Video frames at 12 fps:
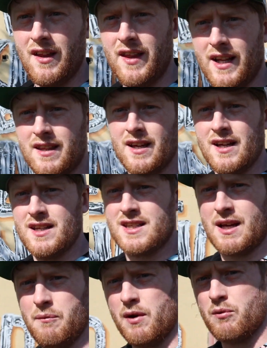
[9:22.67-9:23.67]
that
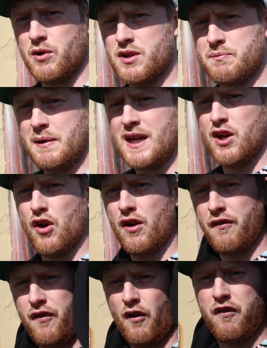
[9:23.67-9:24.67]
someone would be here
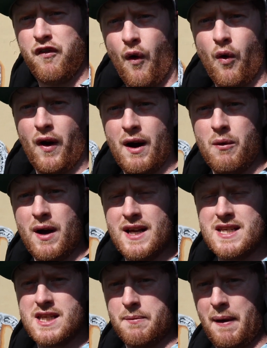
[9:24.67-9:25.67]
for 4
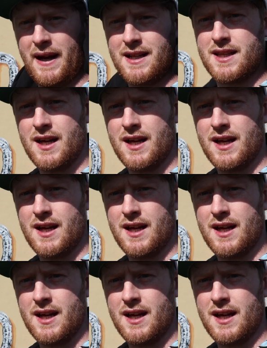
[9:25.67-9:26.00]
hours to paint